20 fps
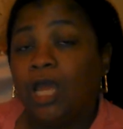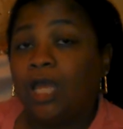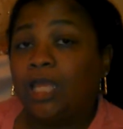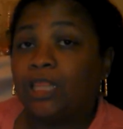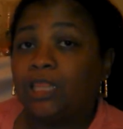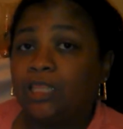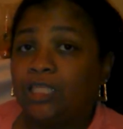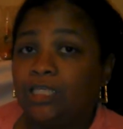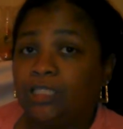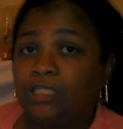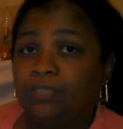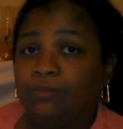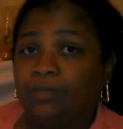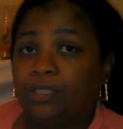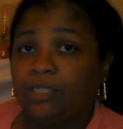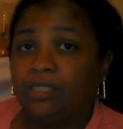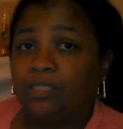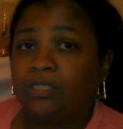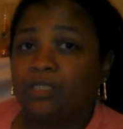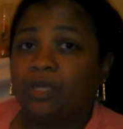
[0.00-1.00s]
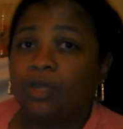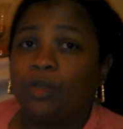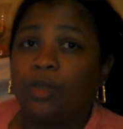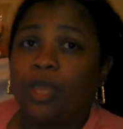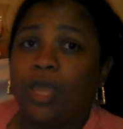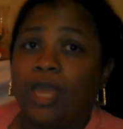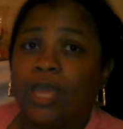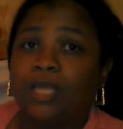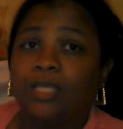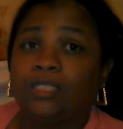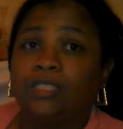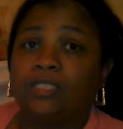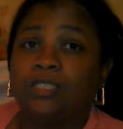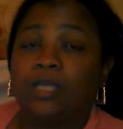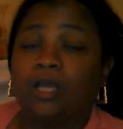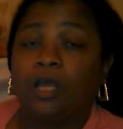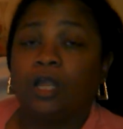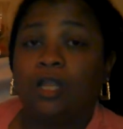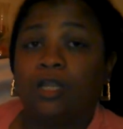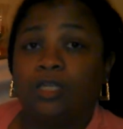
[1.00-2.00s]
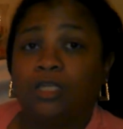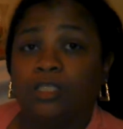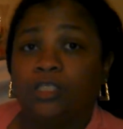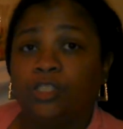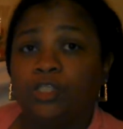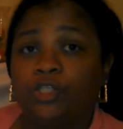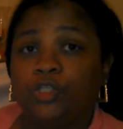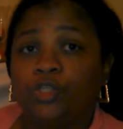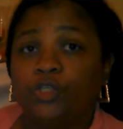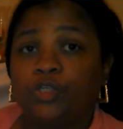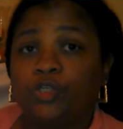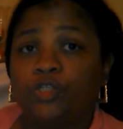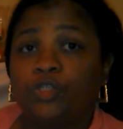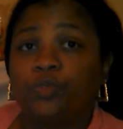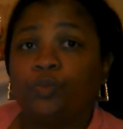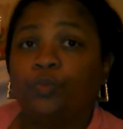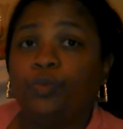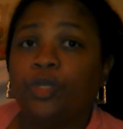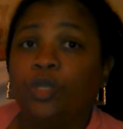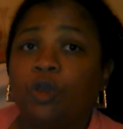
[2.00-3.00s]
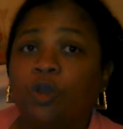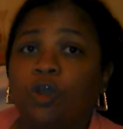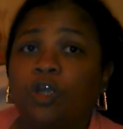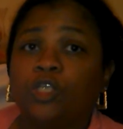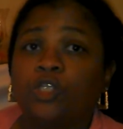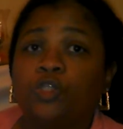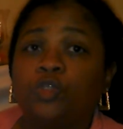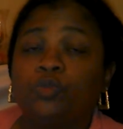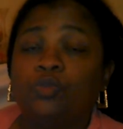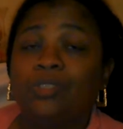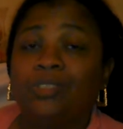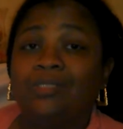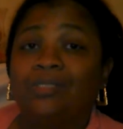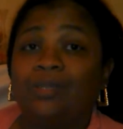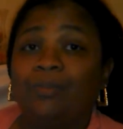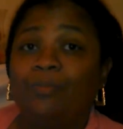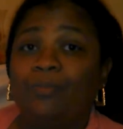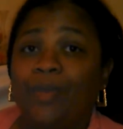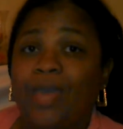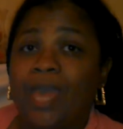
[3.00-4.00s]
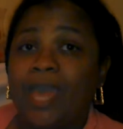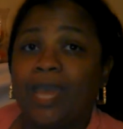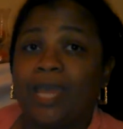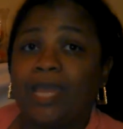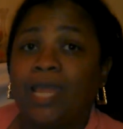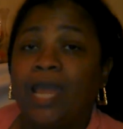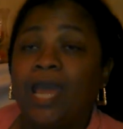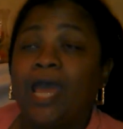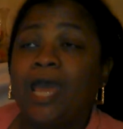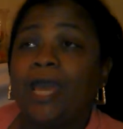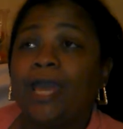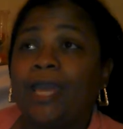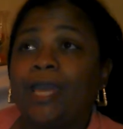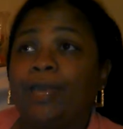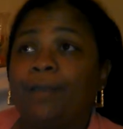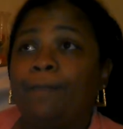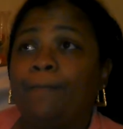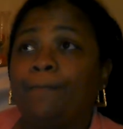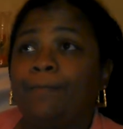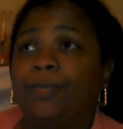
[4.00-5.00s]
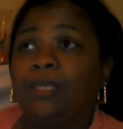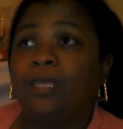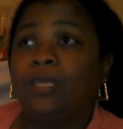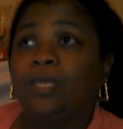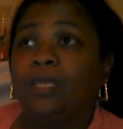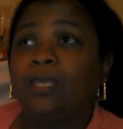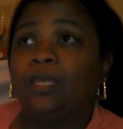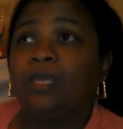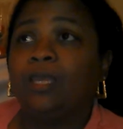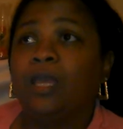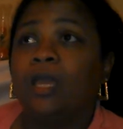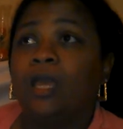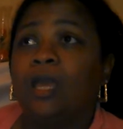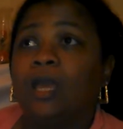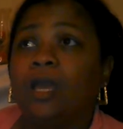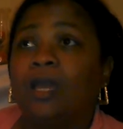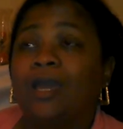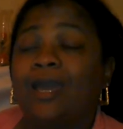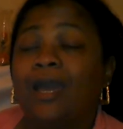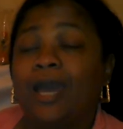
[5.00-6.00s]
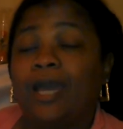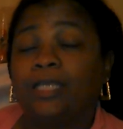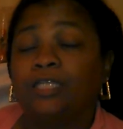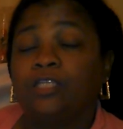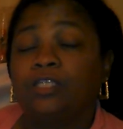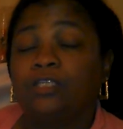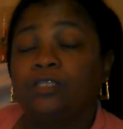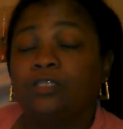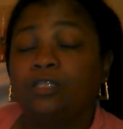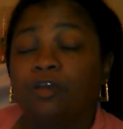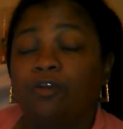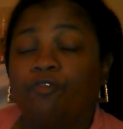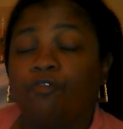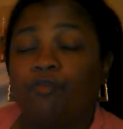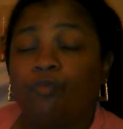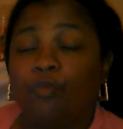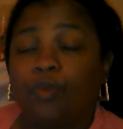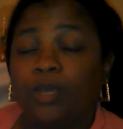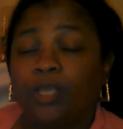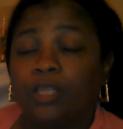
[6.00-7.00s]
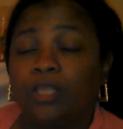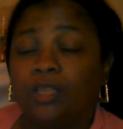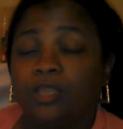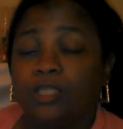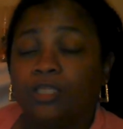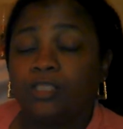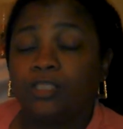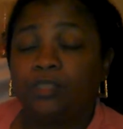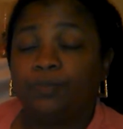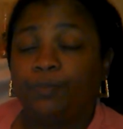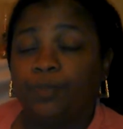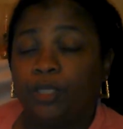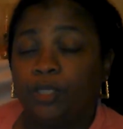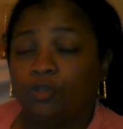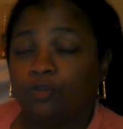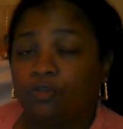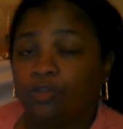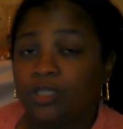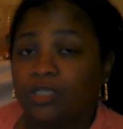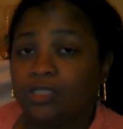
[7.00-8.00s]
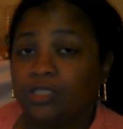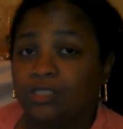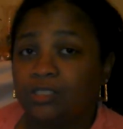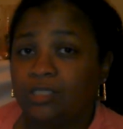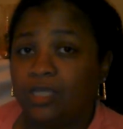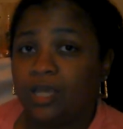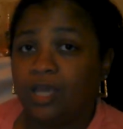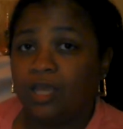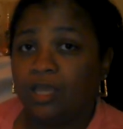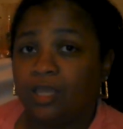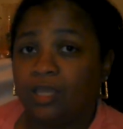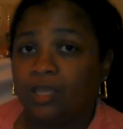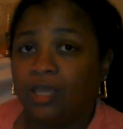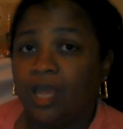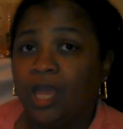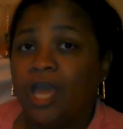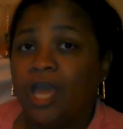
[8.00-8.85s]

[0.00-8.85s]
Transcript: This means that as listeners, we are to sit back and be conscious of what the speaker is saying